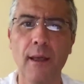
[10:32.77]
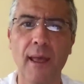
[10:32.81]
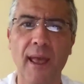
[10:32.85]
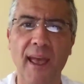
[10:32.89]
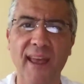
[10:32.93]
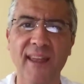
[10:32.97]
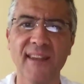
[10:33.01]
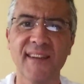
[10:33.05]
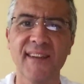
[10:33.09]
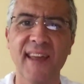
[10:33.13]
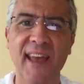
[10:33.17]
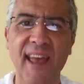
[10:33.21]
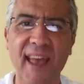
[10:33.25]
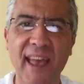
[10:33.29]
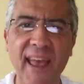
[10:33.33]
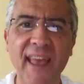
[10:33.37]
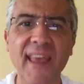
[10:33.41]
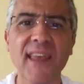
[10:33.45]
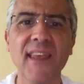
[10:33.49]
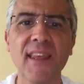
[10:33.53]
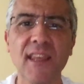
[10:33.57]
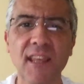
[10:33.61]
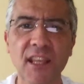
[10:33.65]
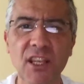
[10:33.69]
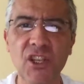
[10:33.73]
and A
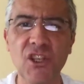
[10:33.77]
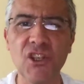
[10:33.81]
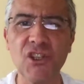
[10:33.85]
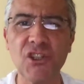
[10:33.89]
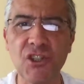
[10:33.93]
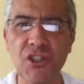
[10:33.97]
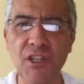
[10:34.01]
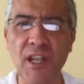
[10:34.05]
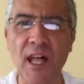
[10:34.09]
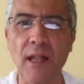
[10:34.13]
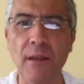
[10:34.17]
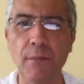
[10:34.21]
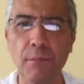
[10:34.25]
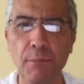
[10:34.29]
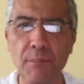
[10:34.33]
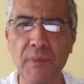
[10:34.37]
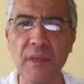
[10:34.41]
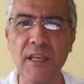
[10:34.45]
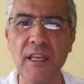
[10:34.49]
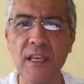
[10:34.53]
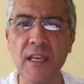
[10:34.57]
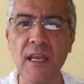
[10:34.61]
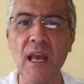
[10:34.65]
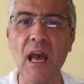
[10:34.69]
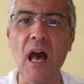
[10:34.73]
is not
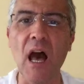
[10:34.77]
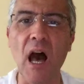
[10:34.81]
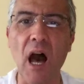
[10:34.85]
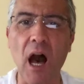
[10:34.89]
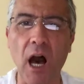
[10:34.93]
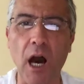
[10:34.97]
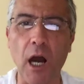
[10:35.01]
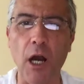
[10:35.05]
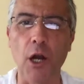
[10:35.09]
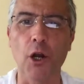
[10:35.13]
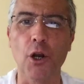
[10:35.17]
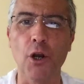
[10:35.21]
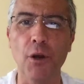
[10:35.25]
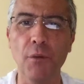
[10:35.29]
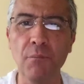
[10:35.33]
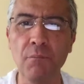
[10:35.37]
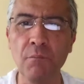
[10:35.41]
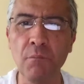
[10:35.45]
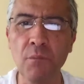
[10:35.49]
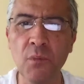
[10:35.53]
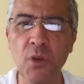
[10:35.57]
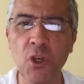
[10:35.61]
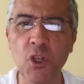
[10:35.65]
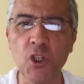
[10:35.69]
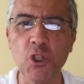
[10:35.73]
B are
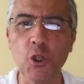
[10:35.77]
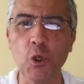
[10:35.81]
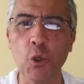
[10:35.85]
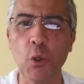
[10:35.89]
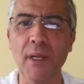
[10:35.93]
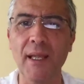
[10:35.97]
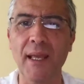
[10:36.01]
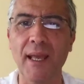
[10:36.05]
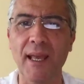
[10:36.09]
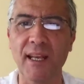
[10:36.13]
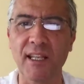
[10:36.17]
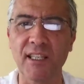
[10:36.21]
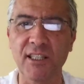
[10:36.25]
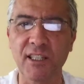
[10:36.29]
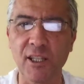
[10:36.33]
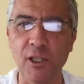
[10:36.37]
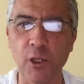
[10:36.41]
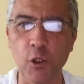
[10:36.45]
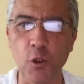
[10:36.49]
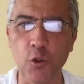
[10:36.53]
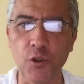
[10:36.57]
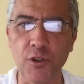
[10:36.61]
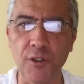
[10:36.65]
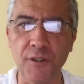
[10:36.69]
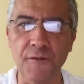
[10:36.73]
mutually
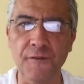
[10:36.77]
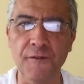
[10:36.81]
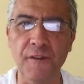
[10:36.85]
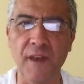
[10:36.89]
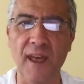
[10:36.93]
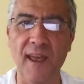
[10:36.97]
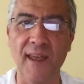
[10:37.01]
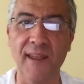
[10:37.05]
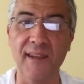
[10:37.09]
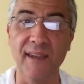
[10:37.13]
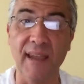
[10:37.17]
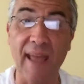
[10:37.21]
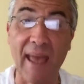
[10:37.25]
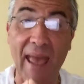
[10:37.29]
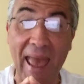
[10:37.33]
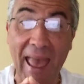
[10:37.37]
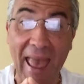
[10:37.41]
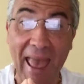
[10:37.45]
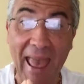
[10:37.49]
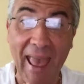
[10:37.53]
exclusive, and